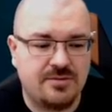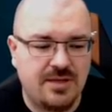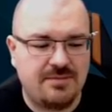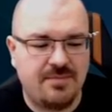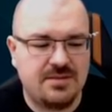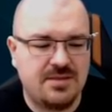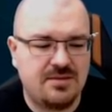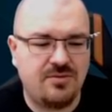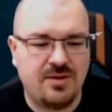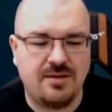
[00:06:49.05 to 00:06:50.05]
That means
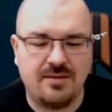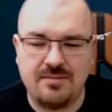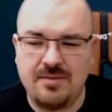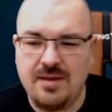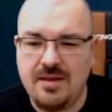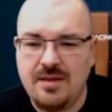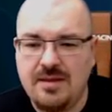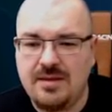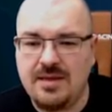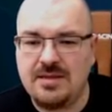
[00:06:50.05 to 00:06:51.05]
that you can
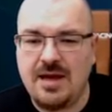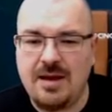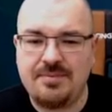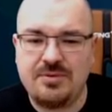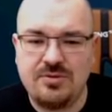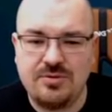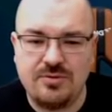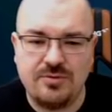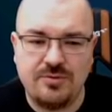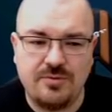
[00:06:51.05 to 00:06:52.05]
get up
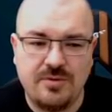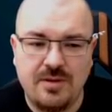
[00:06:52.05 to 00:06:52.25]
to